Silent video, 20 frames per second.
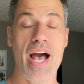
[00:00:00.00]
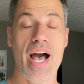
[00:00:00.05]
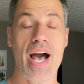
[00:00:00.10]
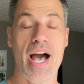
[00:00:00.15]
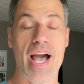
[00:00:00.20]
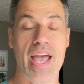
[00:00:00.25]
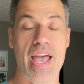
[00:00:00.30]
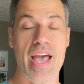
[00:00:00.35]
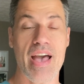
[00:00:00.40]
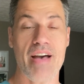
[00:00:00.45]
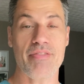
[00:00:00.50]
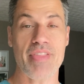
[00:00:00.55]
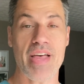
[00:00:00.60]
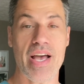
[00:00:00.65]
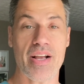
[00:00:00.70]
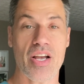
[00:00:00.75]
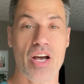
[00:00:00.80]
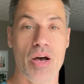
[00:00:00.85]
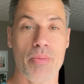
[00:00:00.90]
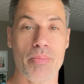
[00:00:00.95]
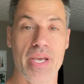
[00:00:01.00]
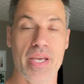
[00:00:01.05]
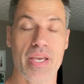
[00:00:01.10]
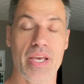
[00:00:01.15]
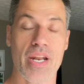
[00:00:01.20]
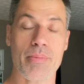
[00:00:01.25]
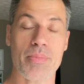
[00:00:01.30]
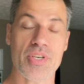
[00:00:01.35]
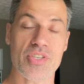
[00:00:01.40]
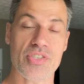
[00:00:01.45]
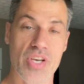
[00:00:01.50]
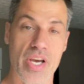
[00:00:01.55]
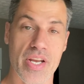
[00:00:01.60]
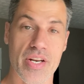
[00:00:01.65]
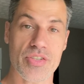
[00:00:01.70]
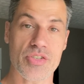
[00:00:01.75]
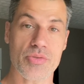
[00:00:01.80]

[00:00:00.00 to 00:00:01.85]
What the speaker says: I have that coming, and I'm excited